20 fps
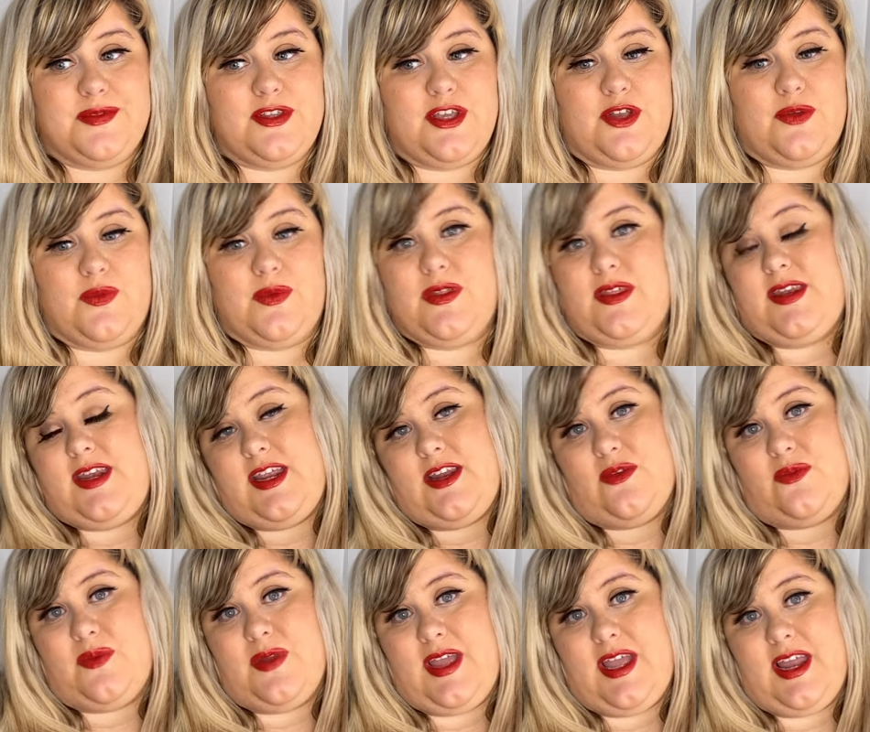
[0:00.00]
So you really
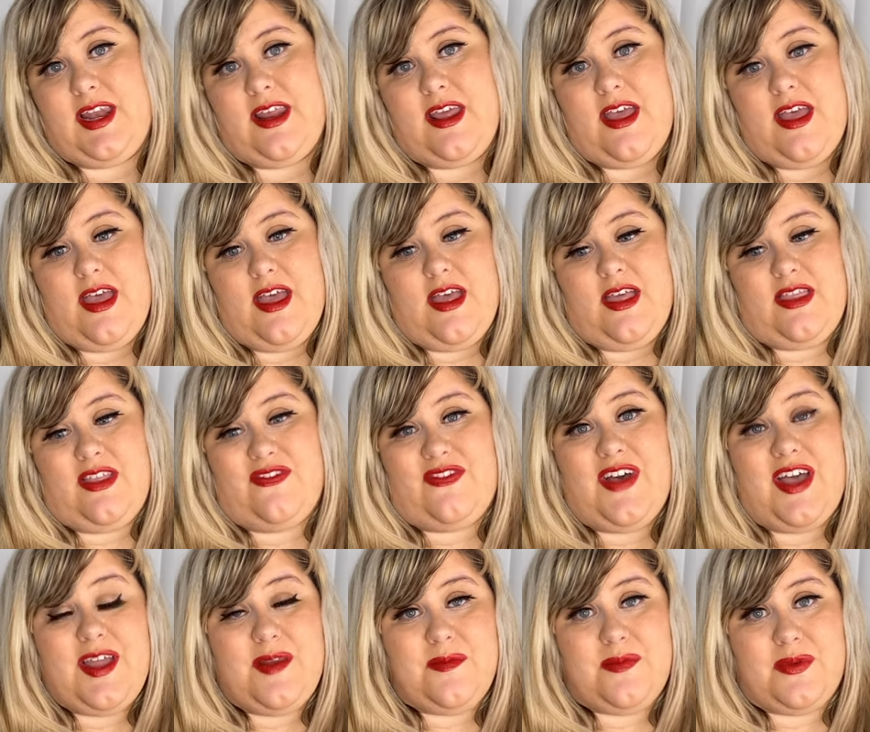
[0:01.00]
need to read the
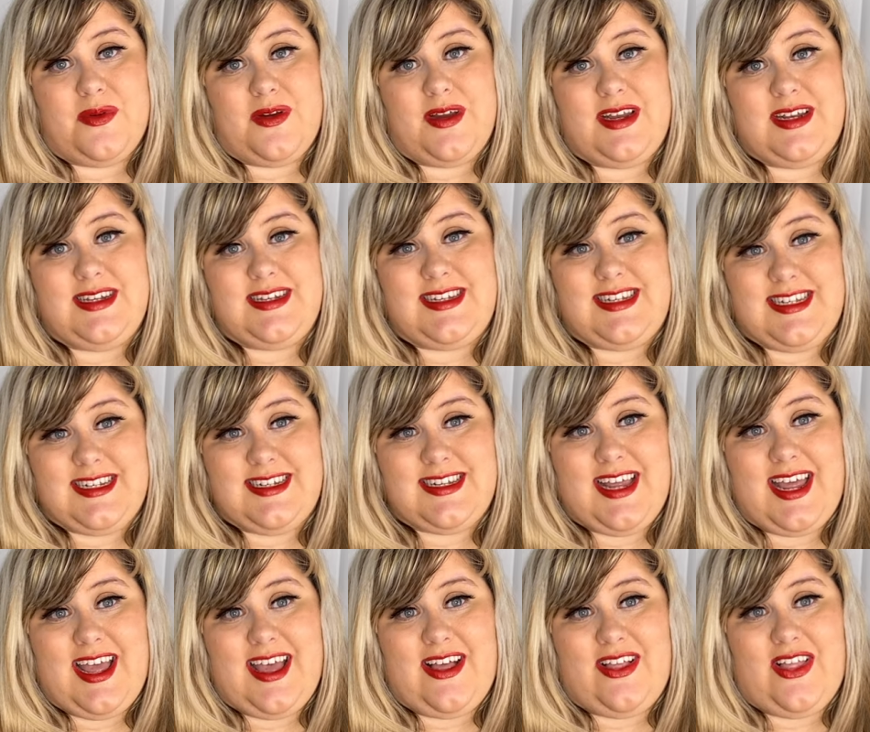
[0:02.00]
fine print
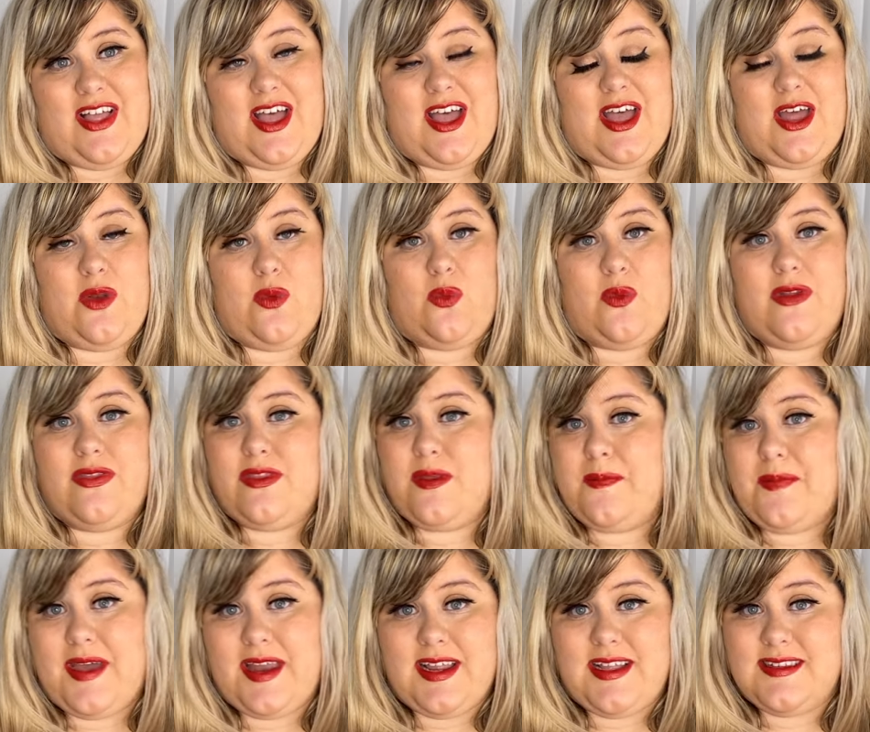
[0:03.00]
detail on what the
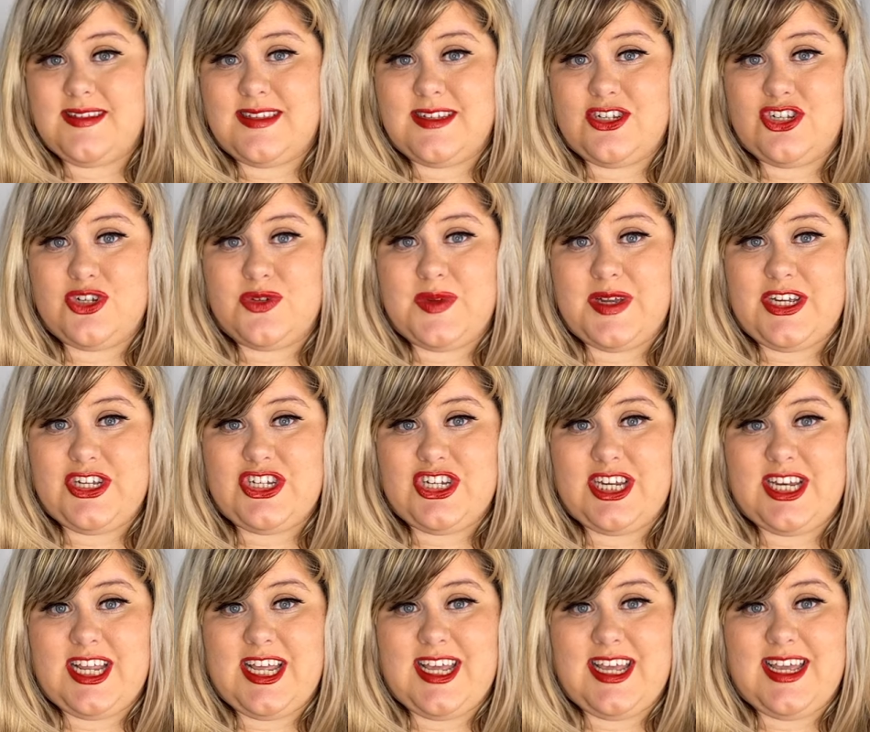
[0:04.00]
bedding
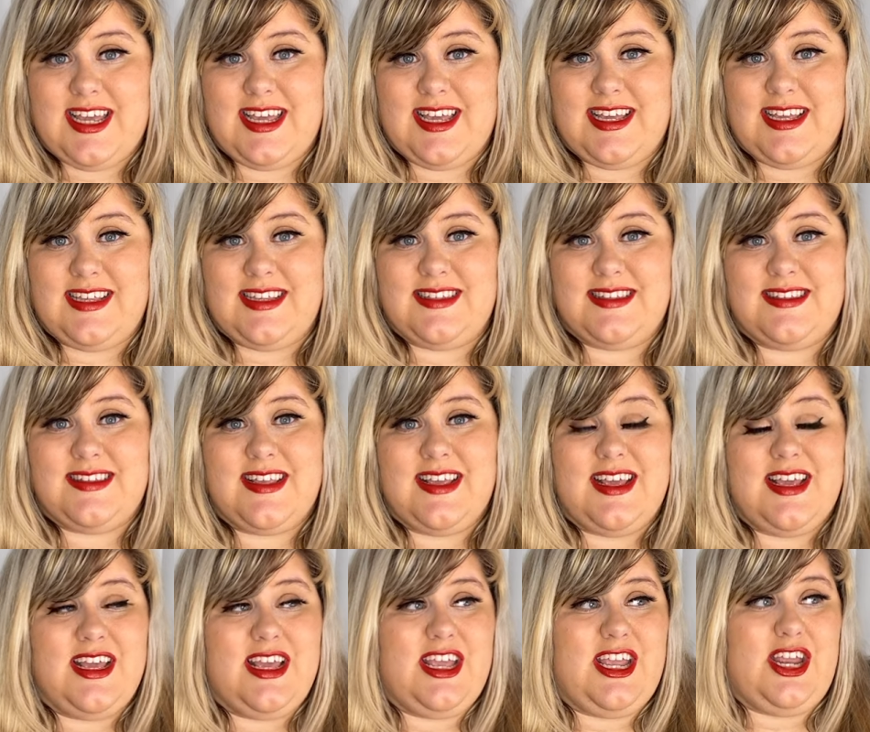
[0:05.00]
situation is,
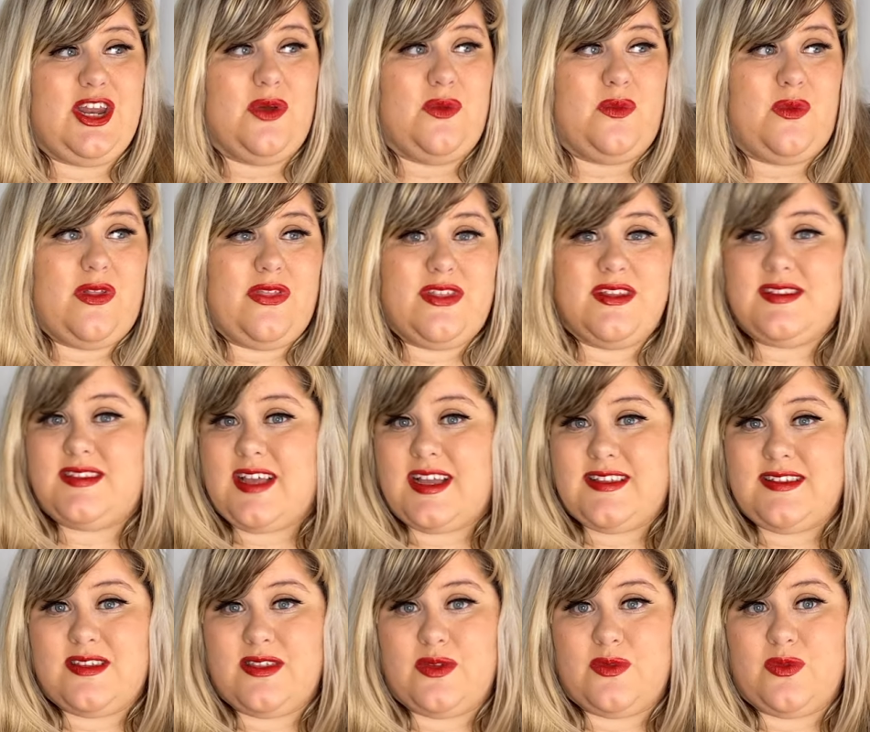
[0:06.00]
you know, what the
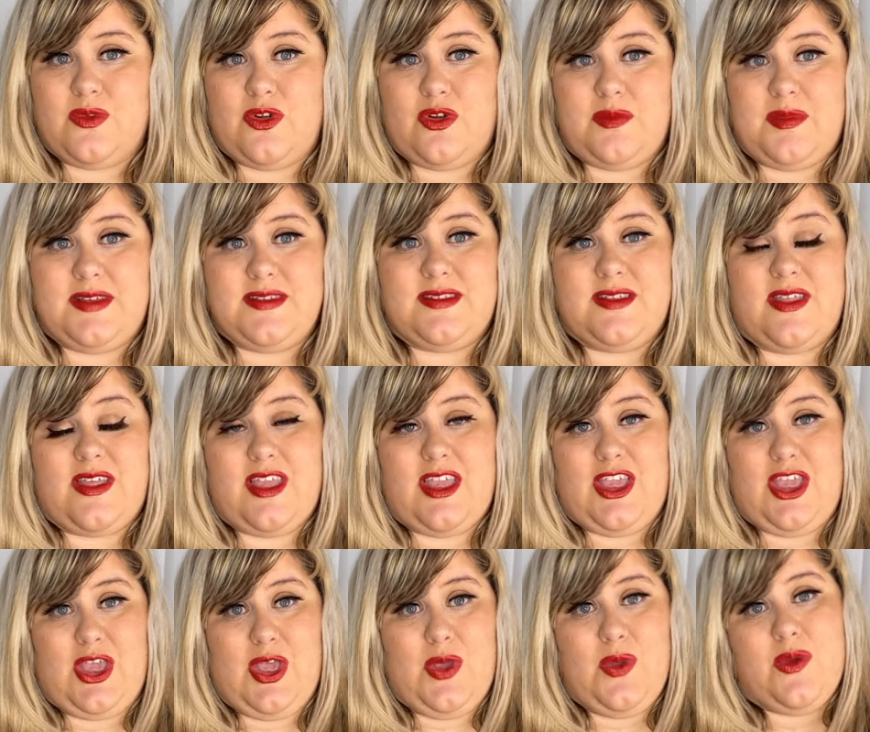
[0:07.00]
size of the room is, so that
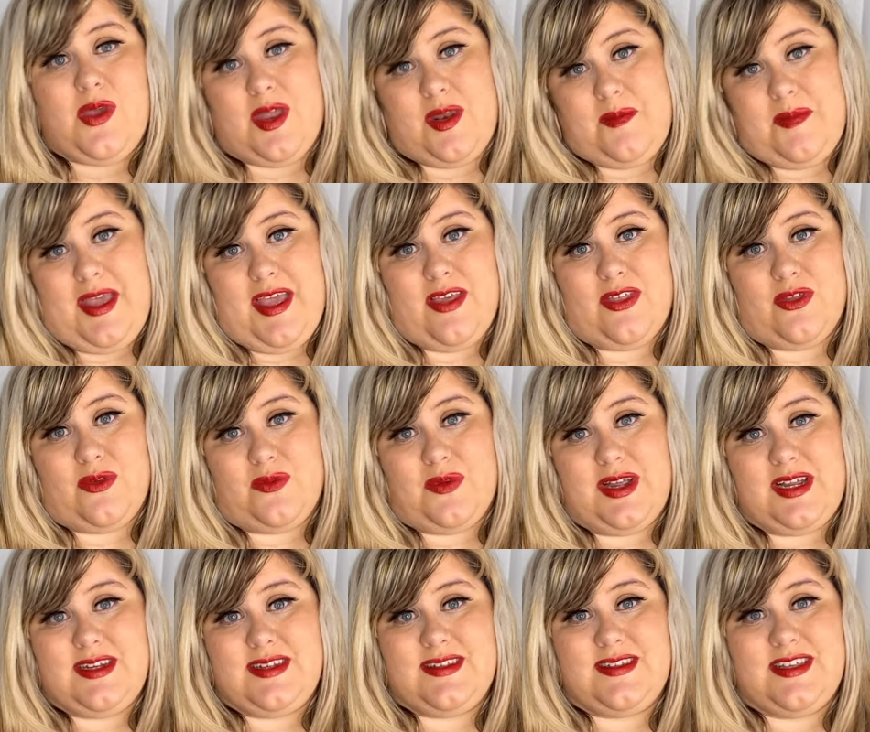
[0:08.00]
you can make the
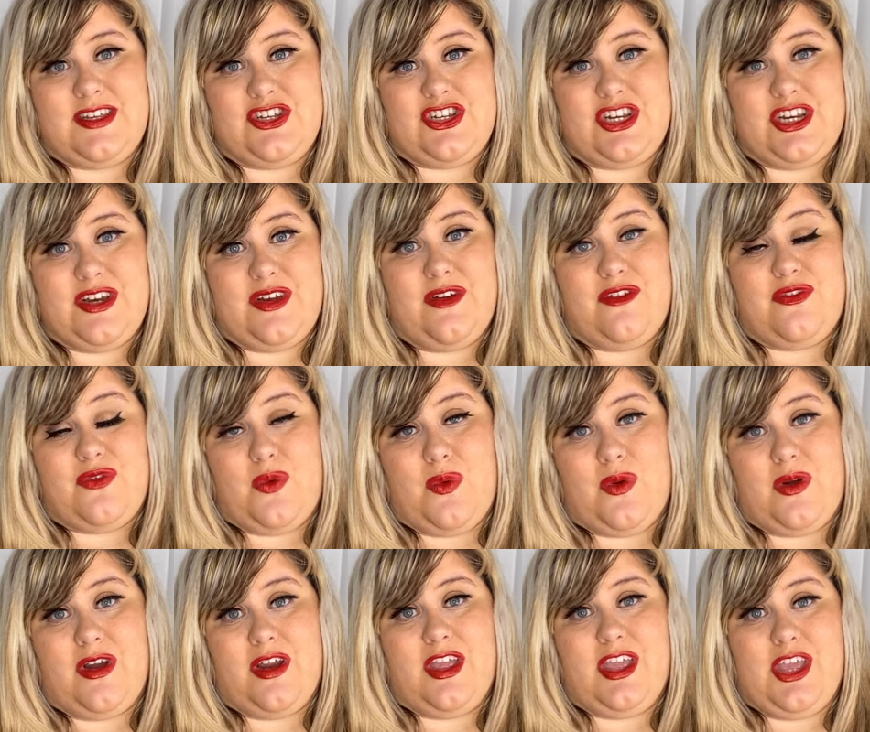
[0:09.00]
right decision
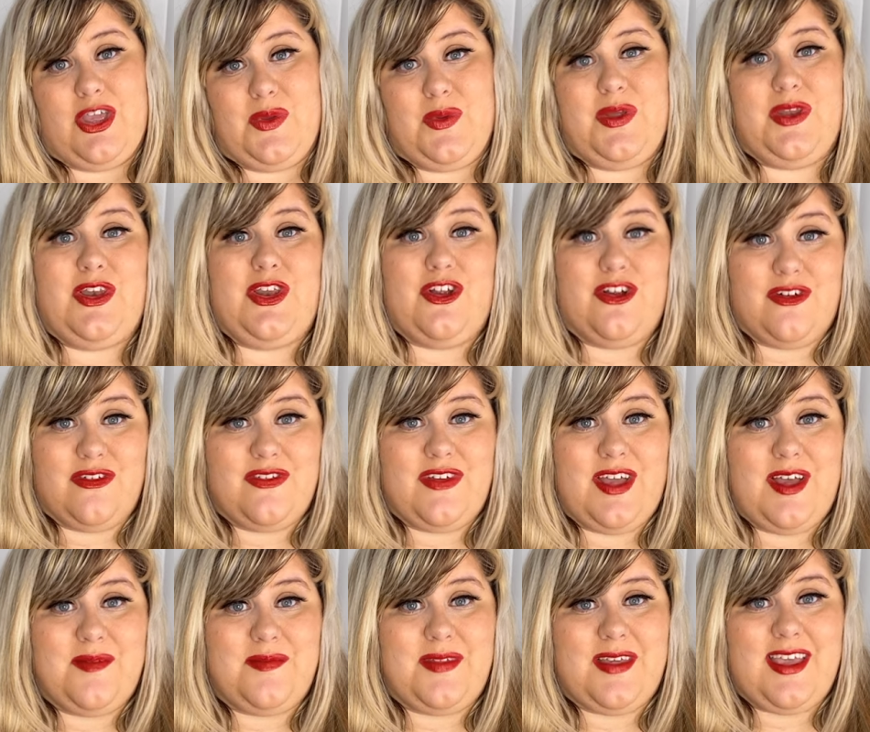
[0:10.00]
for you and your
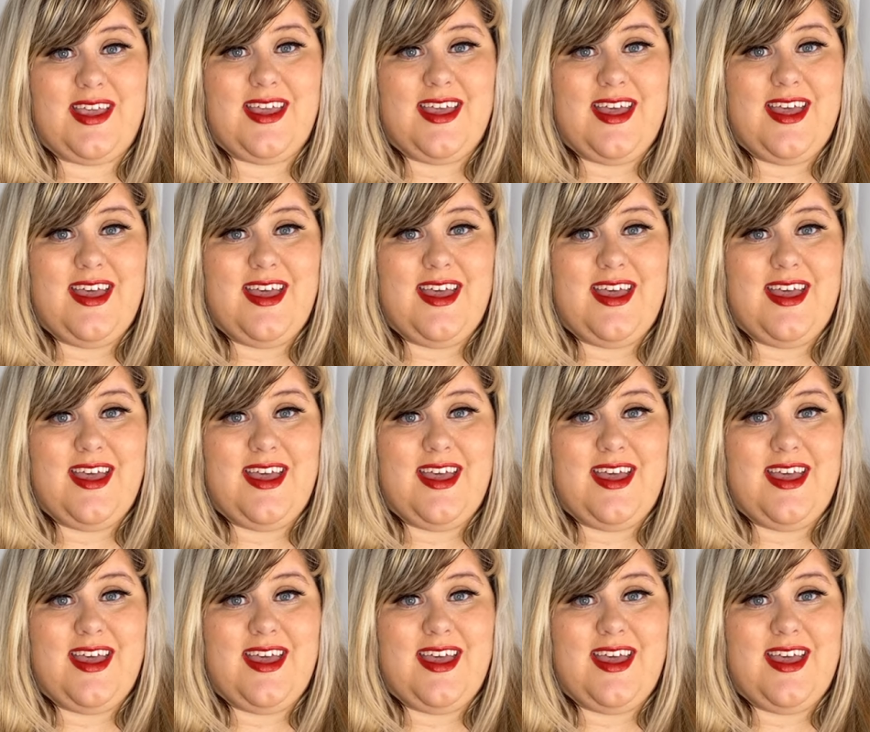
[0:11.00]
family.